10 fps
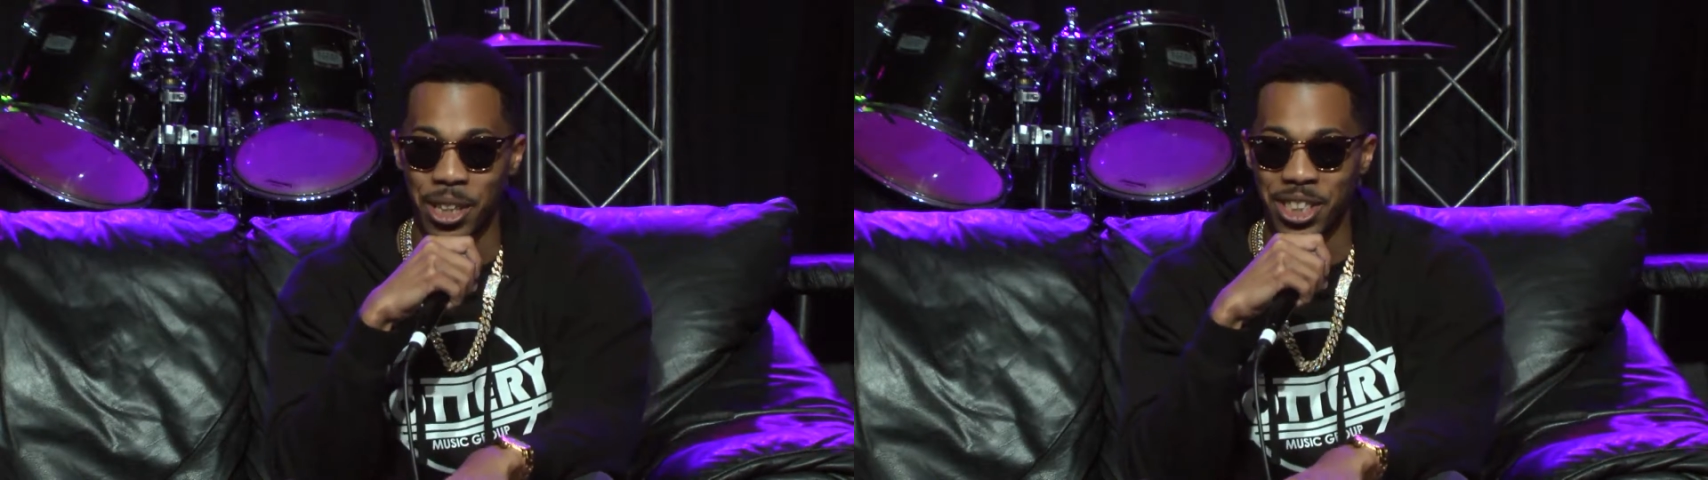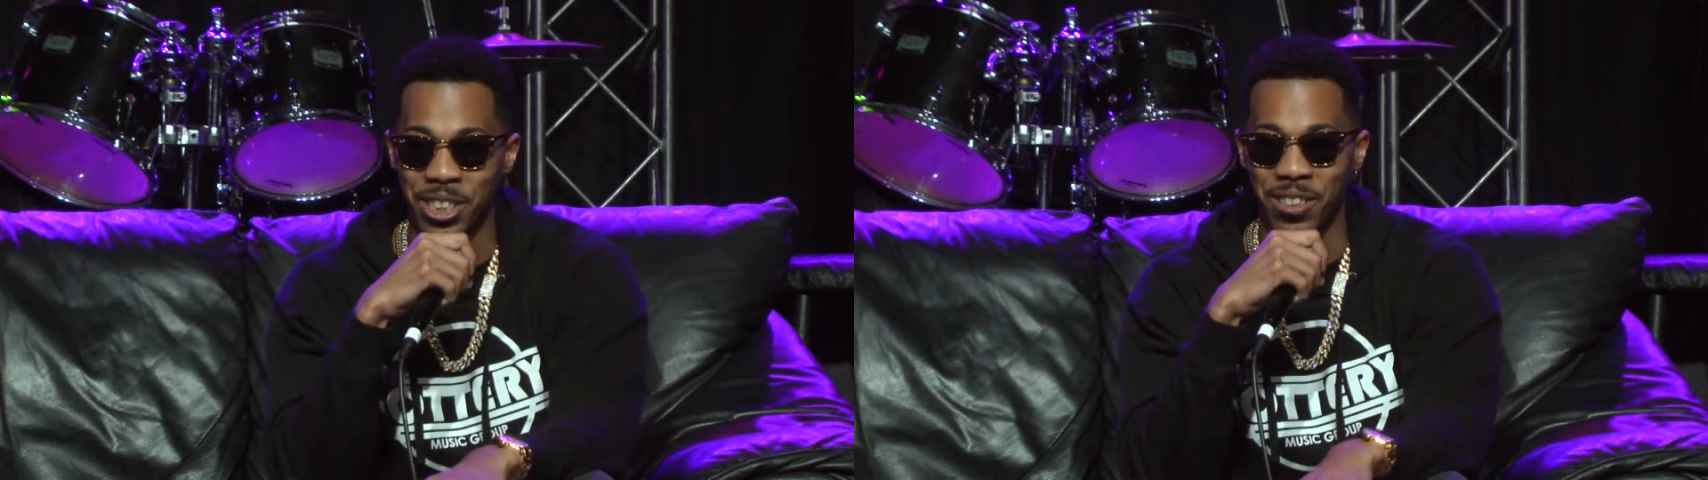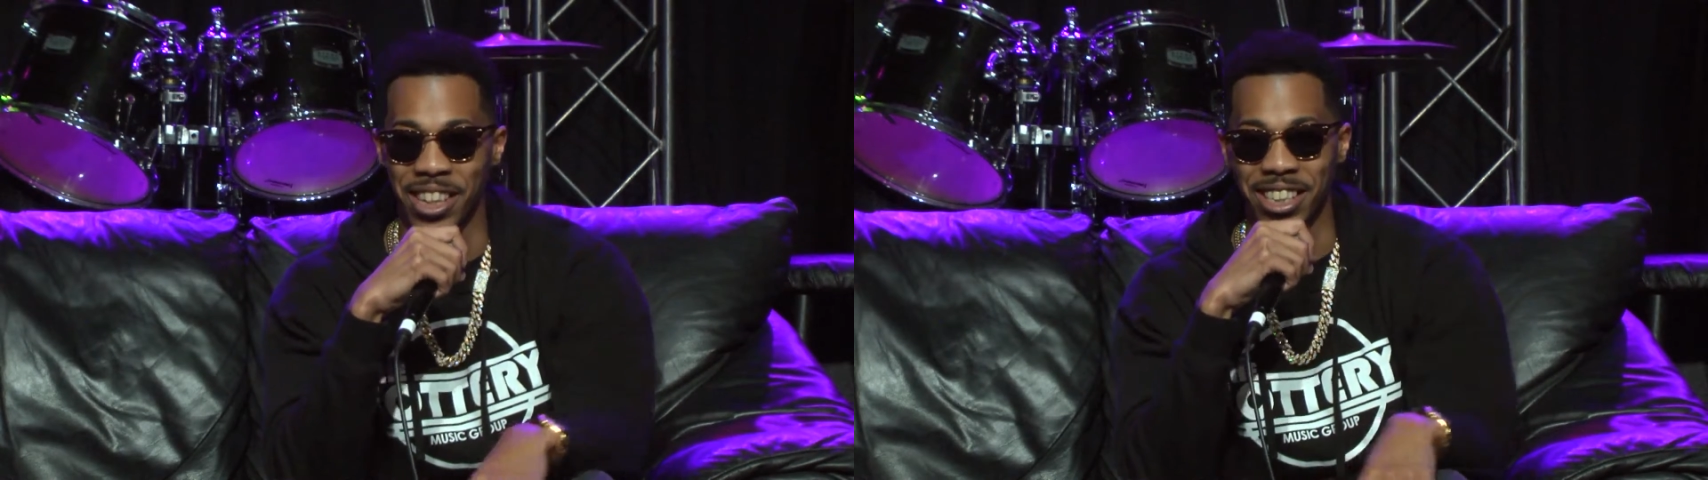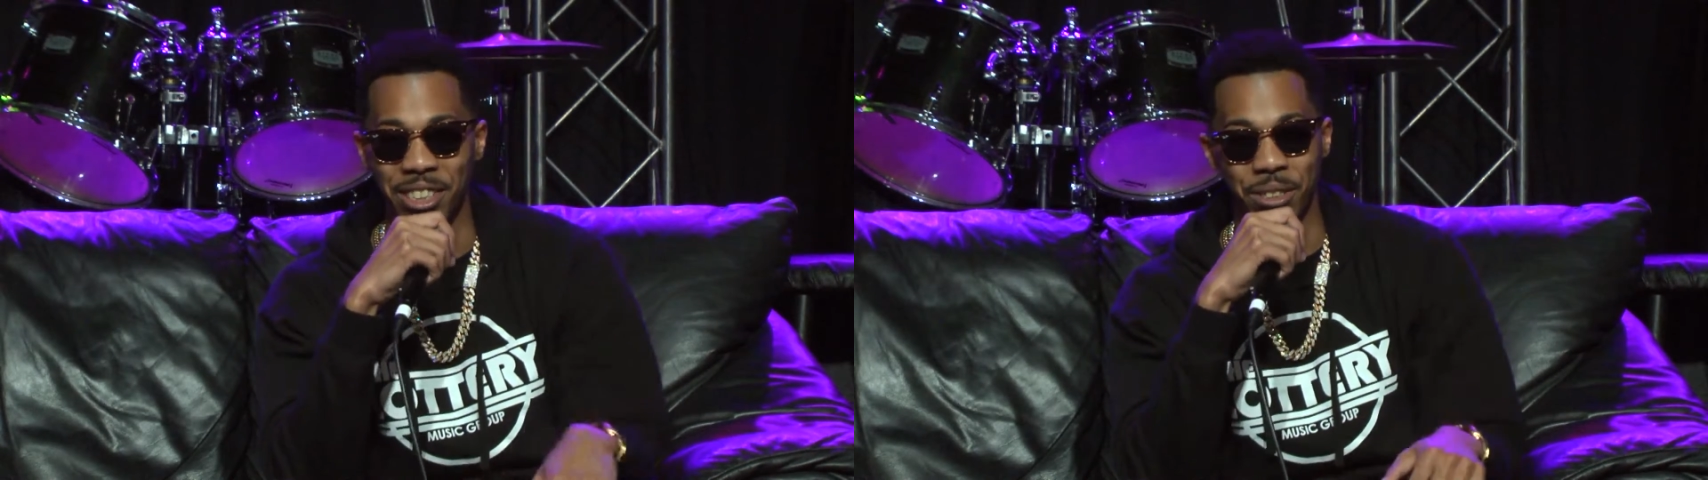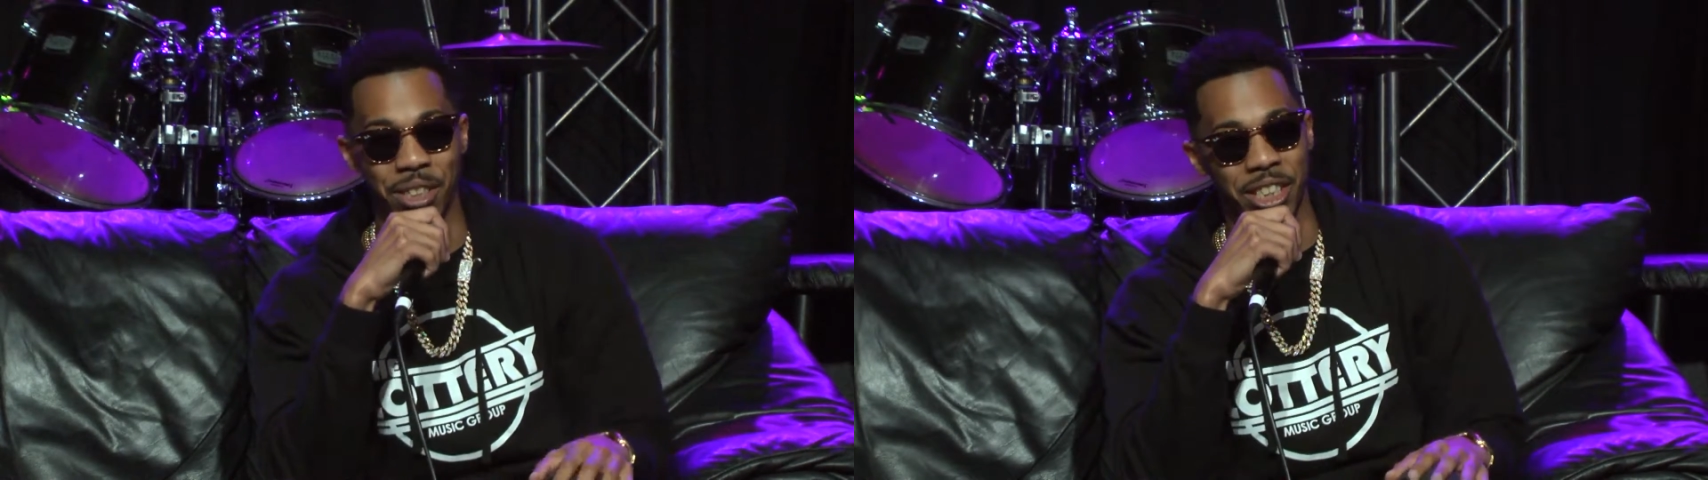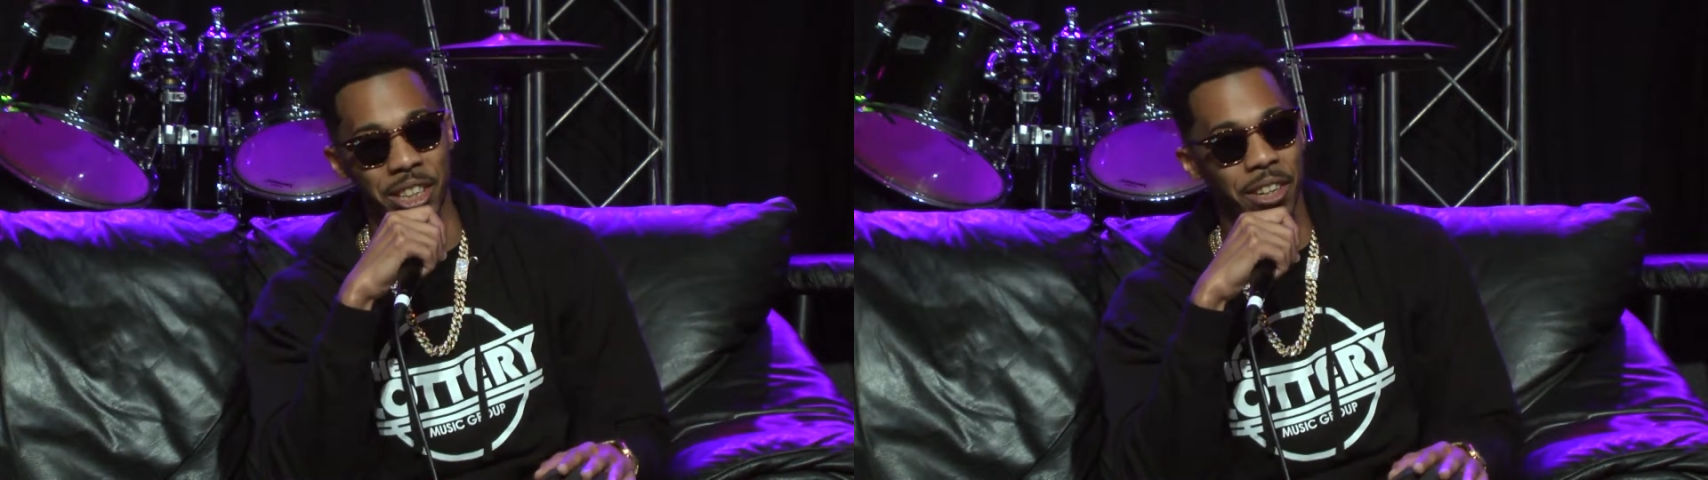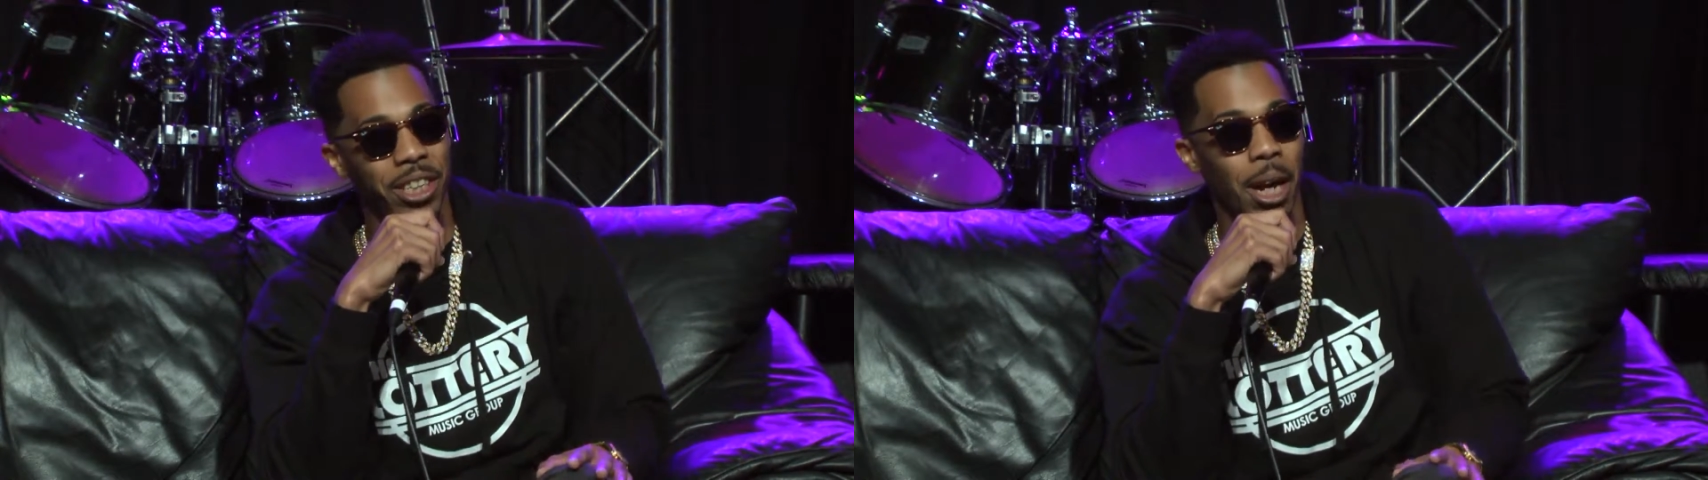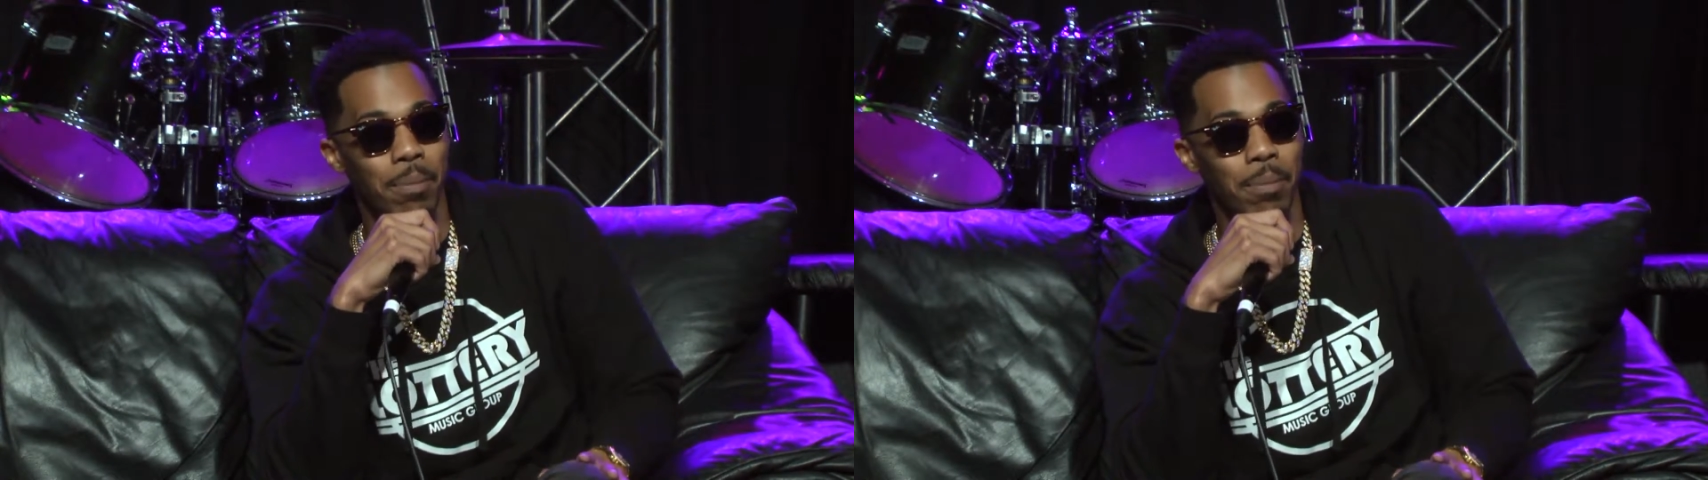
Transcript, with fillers: question correctly too. The journey.